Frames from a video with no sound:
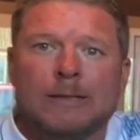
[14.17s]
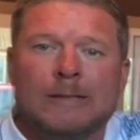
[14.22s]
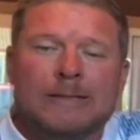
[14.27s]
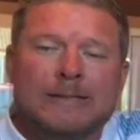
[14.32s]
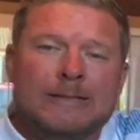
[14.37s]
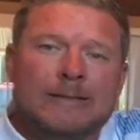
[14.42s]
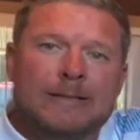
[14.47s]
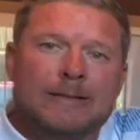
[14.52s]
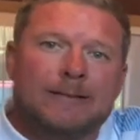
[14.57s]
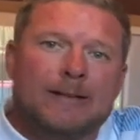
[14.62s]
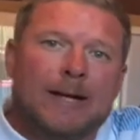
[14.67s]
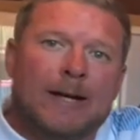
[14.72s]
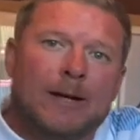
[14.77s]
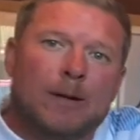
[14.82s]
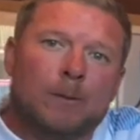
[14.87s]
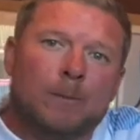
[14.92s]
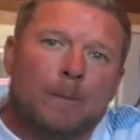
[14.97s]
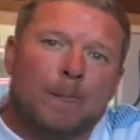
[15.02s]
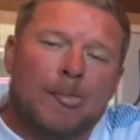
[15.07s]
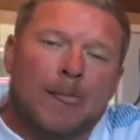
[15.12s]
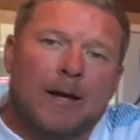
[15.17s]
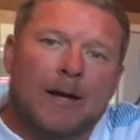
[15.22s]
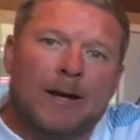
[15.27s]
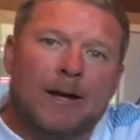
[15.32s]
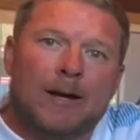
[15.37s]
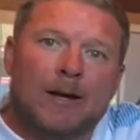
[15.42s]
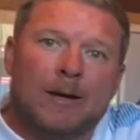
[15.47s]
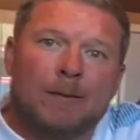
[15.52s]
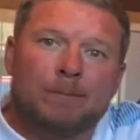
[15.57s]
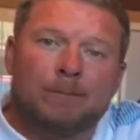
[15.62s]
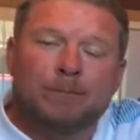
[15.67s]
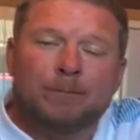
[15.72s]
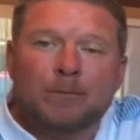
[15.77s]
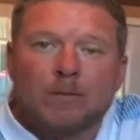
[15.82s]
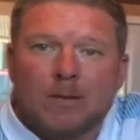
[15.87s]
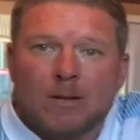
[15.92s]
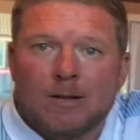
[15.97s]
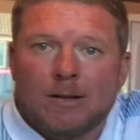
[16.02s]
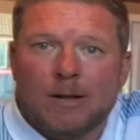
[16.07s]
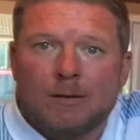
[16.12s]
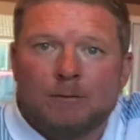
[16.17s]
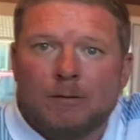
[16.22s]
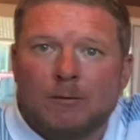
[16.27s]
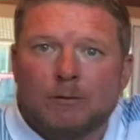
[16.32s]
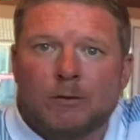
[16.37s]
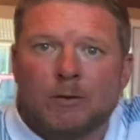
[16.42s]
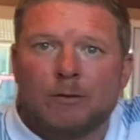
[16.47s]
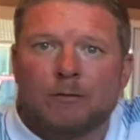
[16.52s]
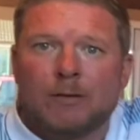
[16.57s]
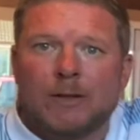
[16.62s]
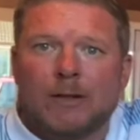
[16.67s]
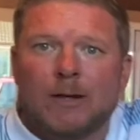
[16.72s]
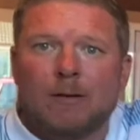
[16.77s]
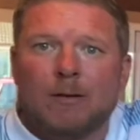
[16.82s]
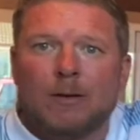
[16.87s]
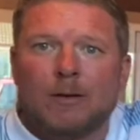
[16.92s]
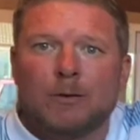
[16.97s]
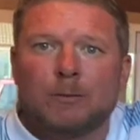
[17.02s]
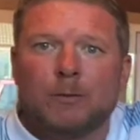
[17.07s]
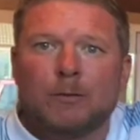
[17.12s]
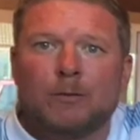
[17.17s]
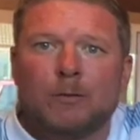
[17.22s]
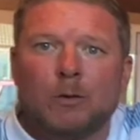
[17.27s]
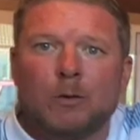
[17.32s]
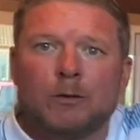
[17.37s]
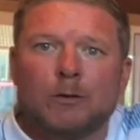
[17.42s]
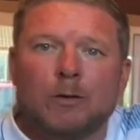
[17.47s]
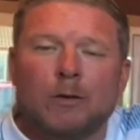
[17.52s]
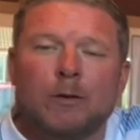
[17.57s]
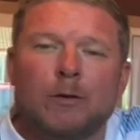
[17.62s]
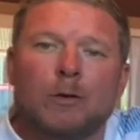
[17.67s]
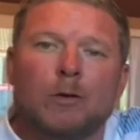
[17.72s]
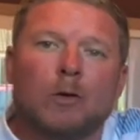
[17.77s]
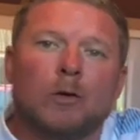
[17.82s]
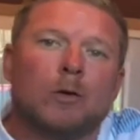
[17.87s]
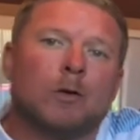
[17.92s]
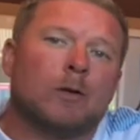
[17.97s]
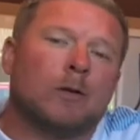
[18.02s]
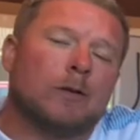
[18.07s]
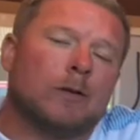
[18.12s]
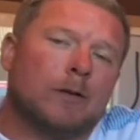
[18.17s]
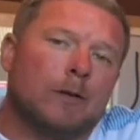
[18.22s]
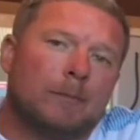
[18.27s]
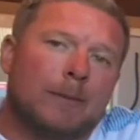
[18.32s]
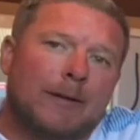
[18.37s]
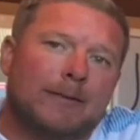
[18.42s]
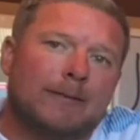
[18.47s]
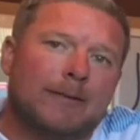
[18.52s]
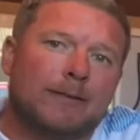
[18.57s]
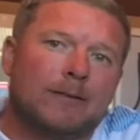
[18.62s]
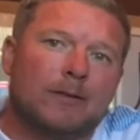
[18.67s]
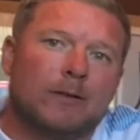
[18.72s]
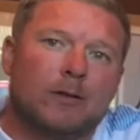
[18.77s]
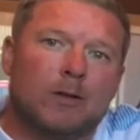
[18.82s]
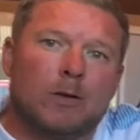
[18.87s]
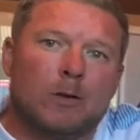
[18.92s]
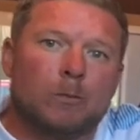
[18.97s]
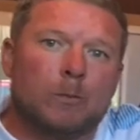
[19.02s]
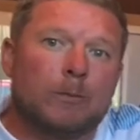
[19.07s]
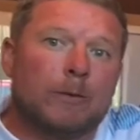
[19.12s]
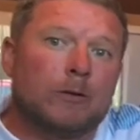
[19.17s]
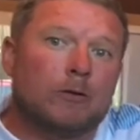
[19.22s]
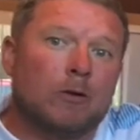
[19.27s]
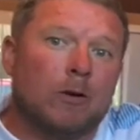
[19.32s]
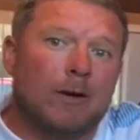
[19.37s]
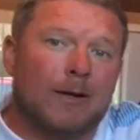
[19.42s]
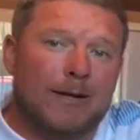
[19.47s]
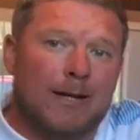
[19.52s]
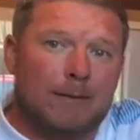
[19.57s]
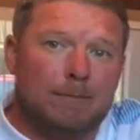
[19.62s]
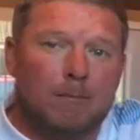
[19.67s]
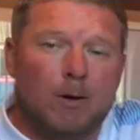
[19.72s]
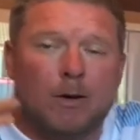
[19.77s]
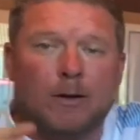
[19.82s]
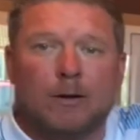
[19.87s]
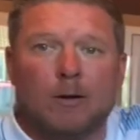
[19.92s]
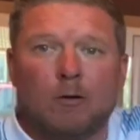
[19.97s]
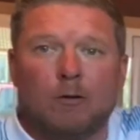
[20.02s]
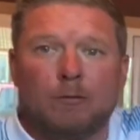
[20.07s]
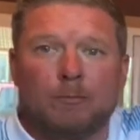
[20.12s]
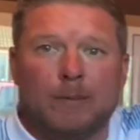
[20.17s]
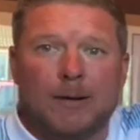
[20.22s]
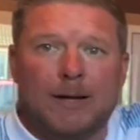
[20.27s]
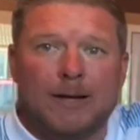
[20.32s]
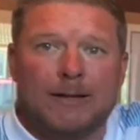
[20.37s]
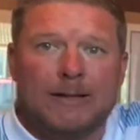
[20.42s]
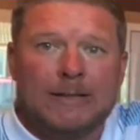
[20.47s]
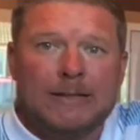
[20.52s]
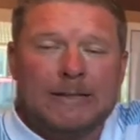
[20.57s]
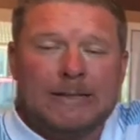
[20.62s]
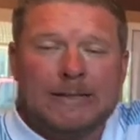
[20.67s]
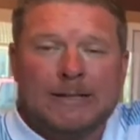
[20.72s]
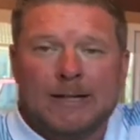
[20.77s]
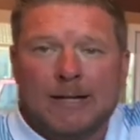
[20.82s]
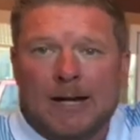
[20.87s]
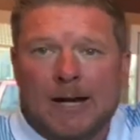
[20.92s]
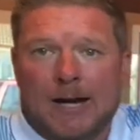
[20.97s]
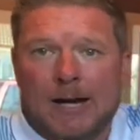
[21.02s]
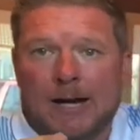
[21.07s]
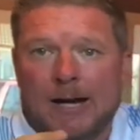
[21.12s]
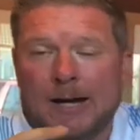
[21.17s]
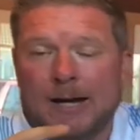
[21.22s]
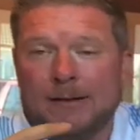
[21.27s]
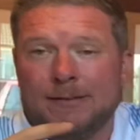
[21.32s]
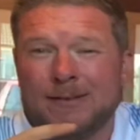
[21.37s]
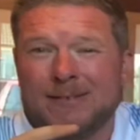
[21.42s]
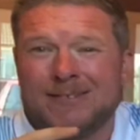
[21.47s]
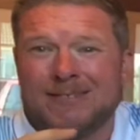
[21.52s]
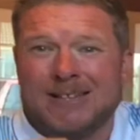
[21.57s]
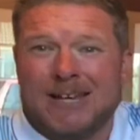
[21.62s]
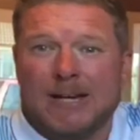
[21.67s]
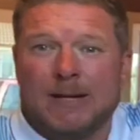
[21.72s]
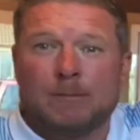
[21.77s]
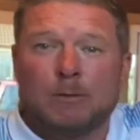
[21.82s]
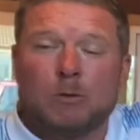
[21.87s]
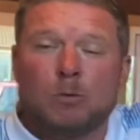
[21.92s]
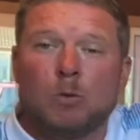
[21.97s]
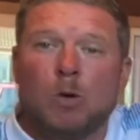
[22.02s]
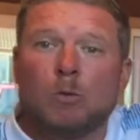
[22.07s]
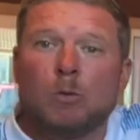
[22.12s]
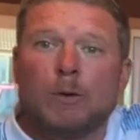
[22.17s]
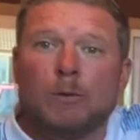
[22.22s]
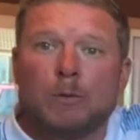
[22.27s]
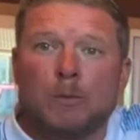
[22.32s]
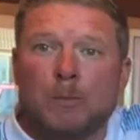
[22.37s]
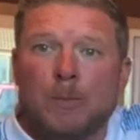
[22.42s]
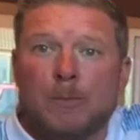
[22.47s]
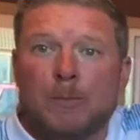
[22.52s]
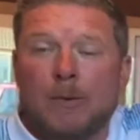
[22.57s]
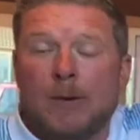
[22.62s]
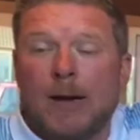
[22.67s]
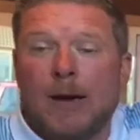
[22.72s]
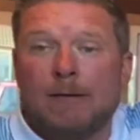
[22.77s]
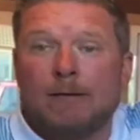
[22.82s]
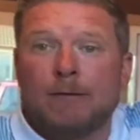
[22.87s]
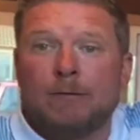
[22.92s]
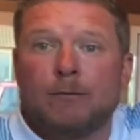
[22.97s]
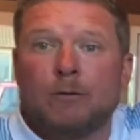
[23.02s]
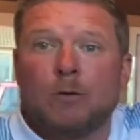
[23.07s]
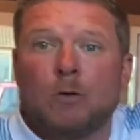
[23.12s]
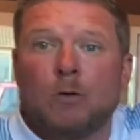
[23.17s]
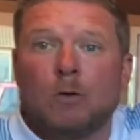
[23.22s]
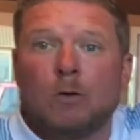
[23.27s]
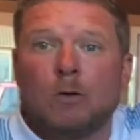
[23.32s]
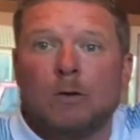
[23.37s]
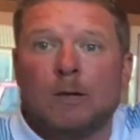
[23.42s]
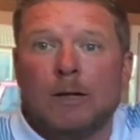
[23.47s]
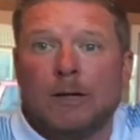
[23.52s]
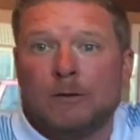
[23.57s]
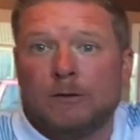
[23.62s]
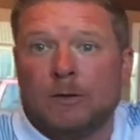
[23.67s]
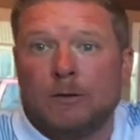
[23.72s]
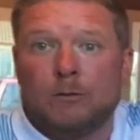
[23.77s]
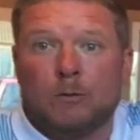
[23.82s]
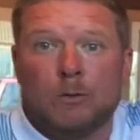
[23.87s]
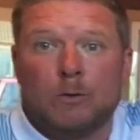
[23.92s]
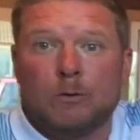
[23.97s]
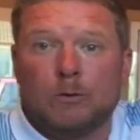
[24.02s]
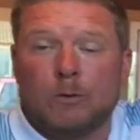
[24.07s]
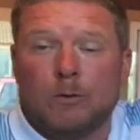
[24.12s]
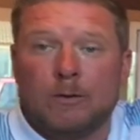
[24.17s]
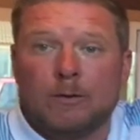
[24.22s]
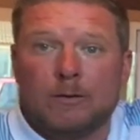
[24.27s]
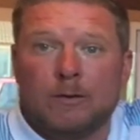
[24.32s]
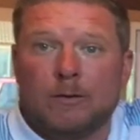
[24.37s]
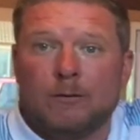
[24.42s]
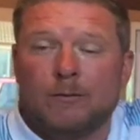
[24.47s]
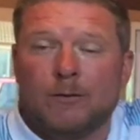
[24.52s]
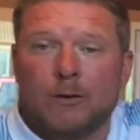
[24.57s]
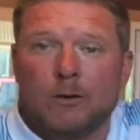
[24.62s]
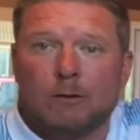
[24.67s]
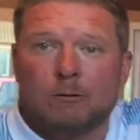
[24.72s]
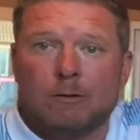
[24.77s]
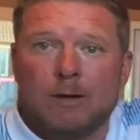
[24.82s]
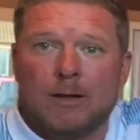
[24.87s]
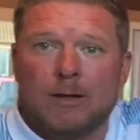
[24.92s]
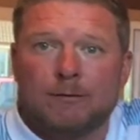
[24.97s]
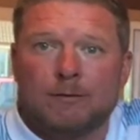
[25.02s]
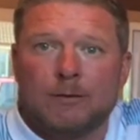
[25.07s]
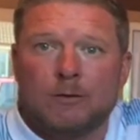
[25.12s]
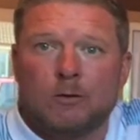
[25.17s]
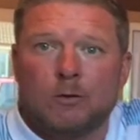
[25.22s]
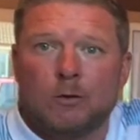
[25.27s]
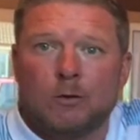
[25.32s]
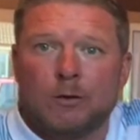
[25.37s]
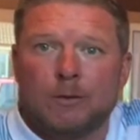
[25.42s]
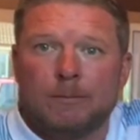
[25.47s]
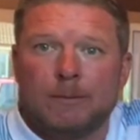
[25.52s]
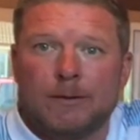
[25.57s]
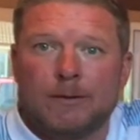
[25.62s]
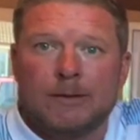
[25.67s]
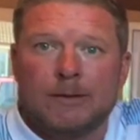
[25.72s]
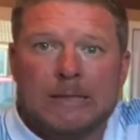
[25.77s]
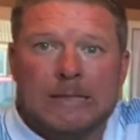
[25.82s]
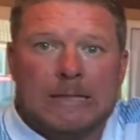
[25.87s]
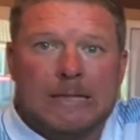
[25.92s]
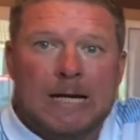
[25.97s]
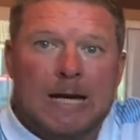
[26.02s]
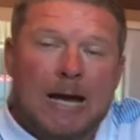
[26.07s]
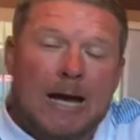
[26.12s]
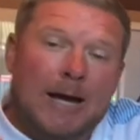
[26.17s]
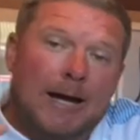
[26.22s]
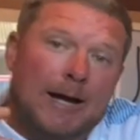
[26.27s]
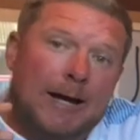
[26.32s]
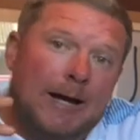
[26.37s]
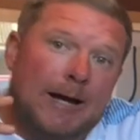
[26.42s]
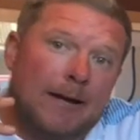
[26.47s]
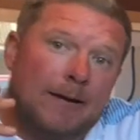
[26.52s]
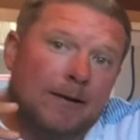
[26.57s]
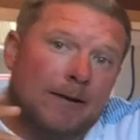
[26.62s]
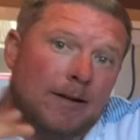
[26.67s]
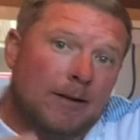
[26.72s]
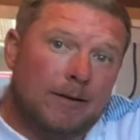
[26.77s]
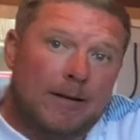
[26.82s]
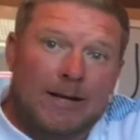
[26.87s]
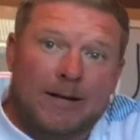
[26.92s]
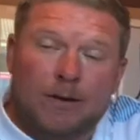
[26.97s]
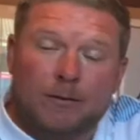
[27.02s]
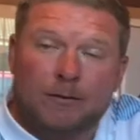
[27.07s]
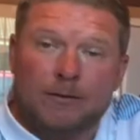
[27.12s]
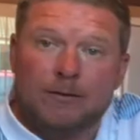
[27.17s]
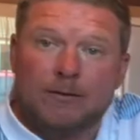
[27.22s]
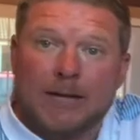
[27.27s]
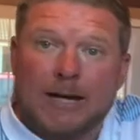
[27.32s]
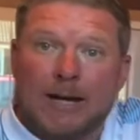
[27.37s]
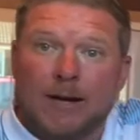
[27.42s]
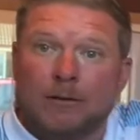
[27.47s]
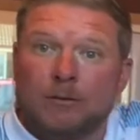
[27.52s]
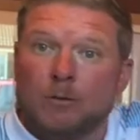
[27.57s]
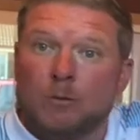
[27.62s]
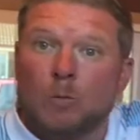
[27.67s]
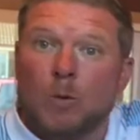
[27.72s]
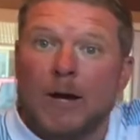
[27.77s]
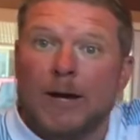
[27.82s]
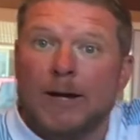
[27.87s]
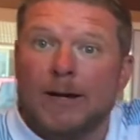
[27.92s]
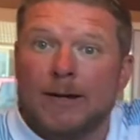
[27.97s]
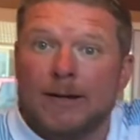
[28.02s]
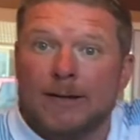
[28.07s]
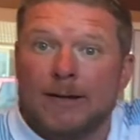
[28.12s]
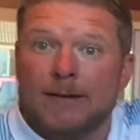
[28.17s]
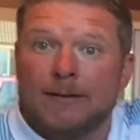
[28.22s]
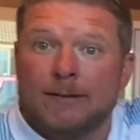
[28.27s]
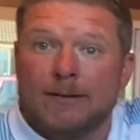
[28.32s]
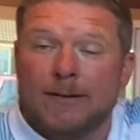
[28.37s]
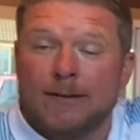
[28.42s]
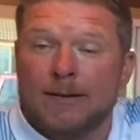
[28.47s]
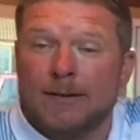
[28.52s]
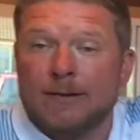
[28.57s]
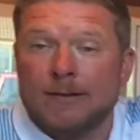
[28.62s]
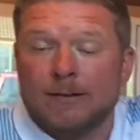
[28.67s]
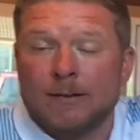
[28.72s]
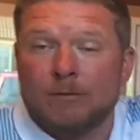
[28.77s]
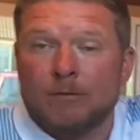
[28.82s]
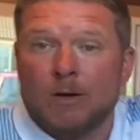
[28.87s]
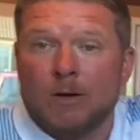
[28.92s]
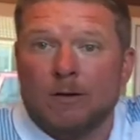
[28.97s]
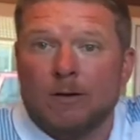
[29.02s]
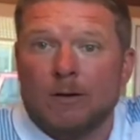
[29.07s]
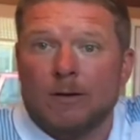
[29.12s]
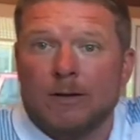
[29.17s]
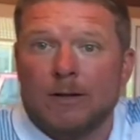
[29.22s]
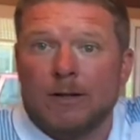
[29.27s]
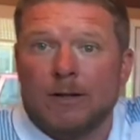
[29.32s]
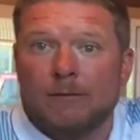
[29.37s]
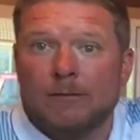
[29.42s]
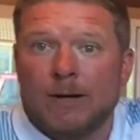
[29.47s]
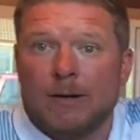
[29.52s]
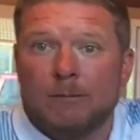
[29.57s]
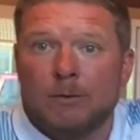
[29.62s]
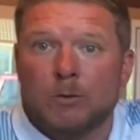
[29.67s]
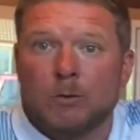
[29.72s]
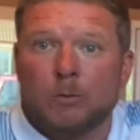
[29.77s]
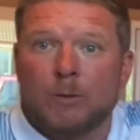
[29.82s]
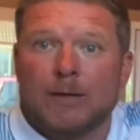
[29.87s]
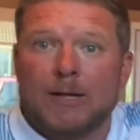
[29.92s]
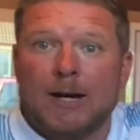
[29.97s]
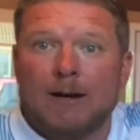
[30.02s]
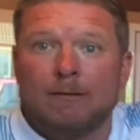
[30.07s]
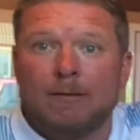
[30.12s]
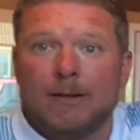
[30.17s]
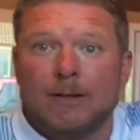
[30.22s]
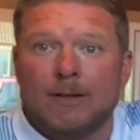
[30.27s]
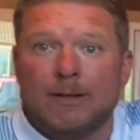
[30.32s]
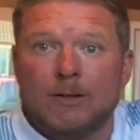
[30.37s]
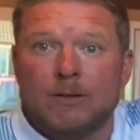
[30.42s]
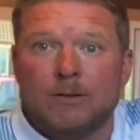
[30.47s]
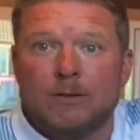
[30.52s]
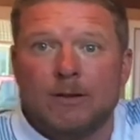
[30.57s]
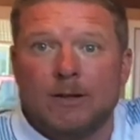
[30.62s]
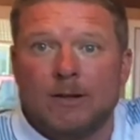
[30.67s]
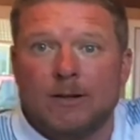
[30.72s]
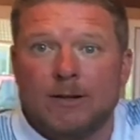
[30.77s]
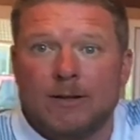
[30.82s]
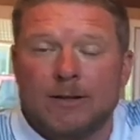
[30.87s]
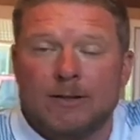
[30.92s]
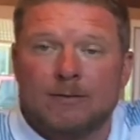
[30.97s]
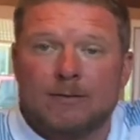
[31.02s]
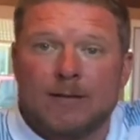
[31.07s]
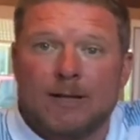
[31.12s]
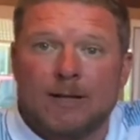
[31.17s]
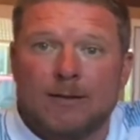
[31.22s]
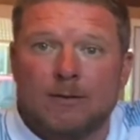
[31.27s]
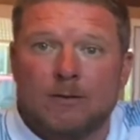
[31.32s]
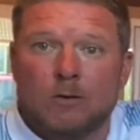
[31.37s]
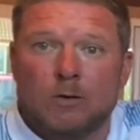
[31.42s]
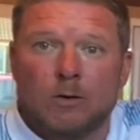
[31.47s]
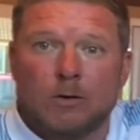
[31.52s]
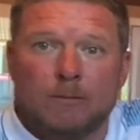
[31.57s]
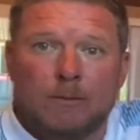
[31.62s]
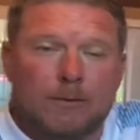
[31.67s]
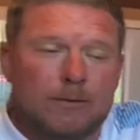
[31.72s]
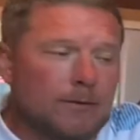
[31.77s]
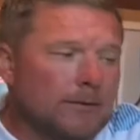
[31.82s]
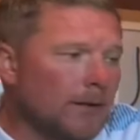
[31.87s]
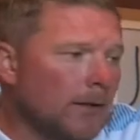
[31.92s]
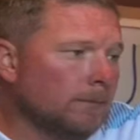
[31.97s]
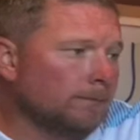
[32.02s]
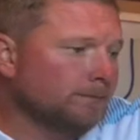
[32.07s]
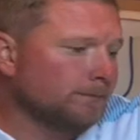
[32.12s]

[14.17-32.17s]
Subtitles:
Now, I've never done a video like this before, so I thought the best thing to do would be try and get my golf bag the same as what we would prepare it for as if we was going to the first round of a tournament, and get it on the scales and weigh it, and then you've got an idea of how much we're carrying each day in the tournament. So